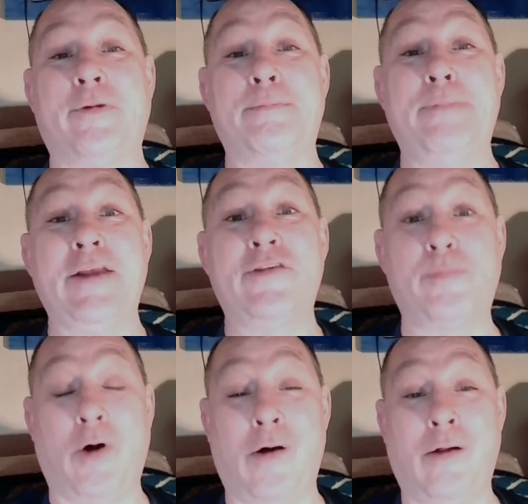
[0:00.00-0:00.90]
for
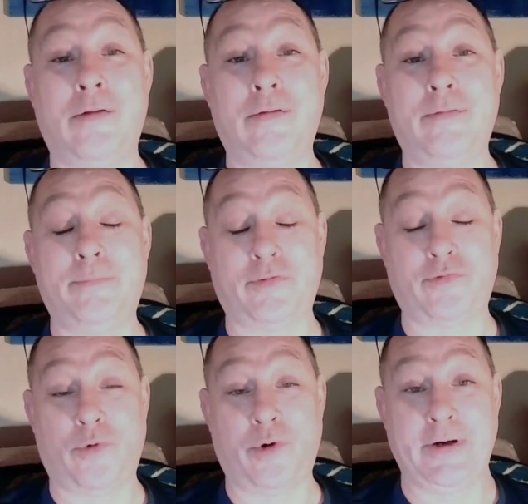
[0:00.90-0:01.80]
baseball
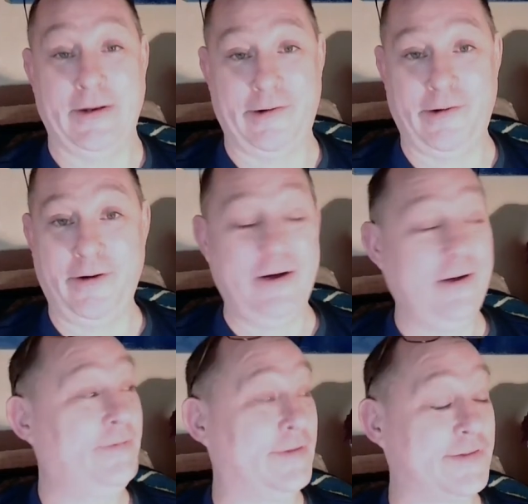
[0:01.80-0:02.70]
before dinner.
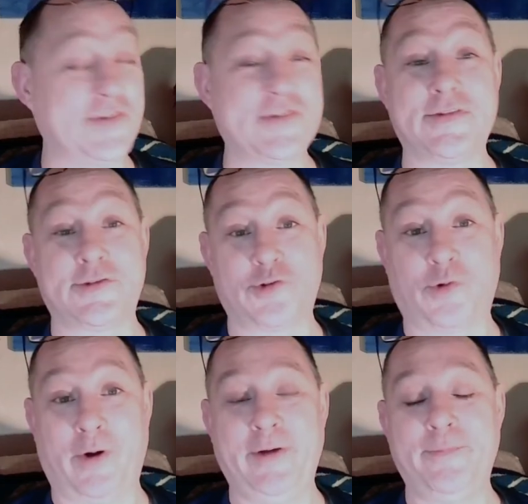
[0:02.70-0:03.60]
This is the
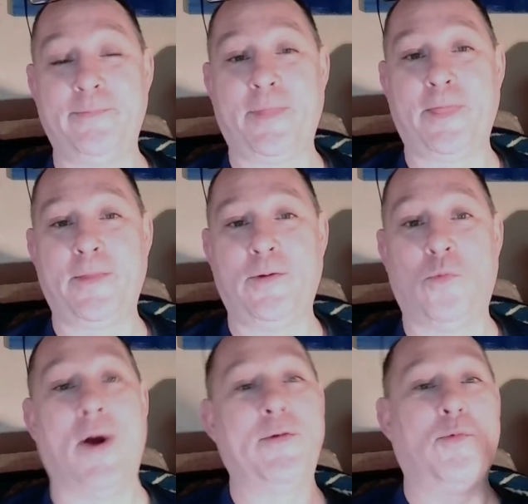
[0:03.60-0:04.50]
story.
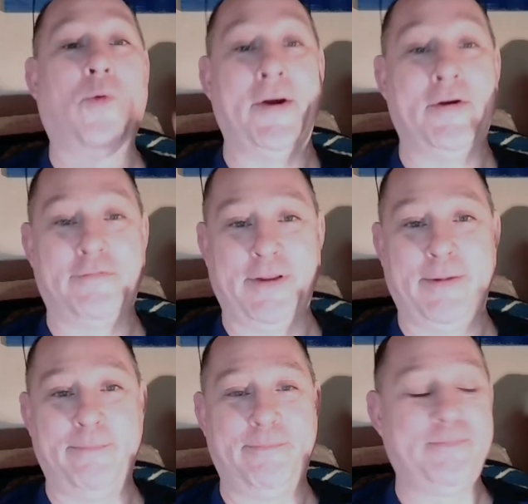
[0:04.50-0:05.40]
One one of
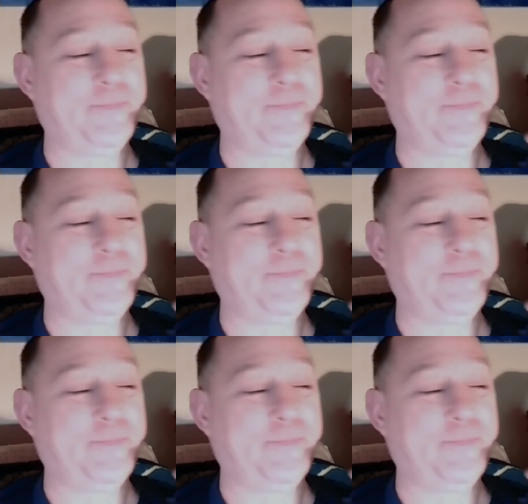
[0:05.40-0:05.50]
them.